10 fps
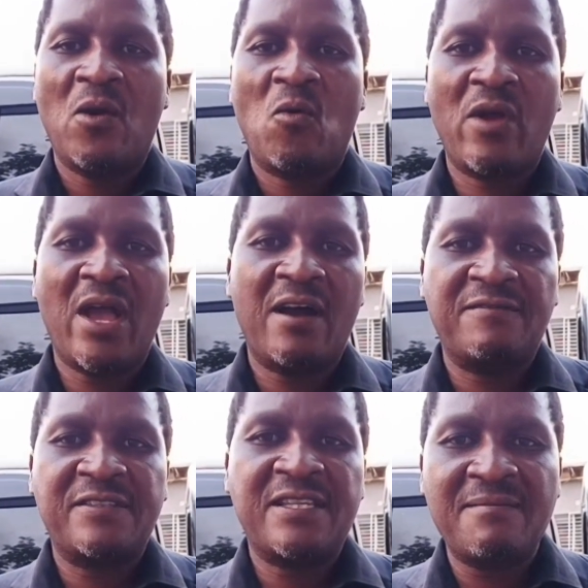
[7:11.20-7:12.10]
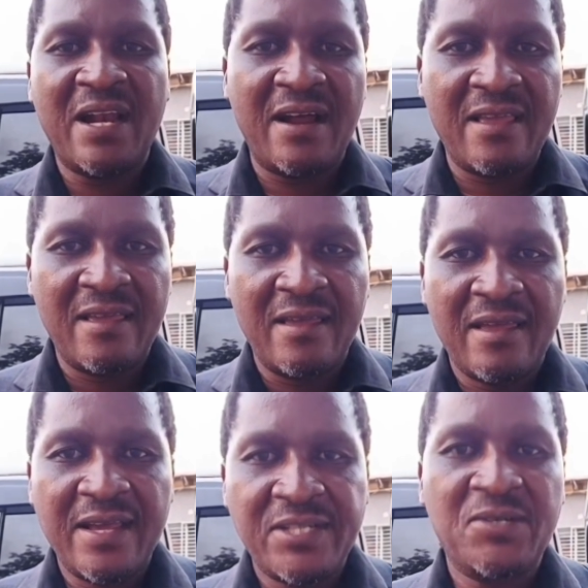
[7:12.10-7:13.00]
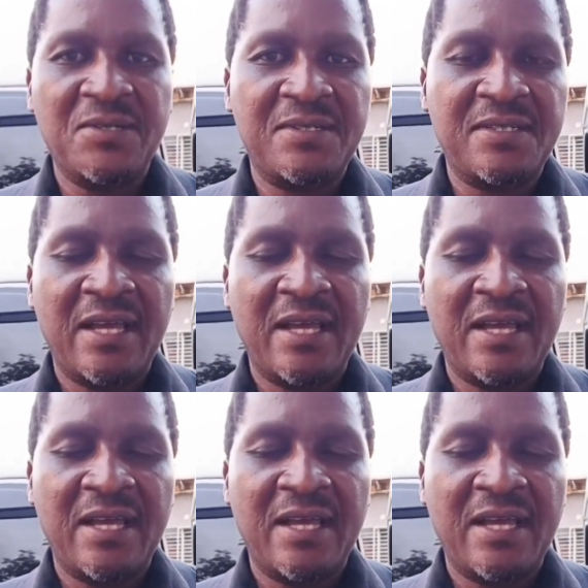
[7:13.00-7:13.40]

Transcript: we have similarly issued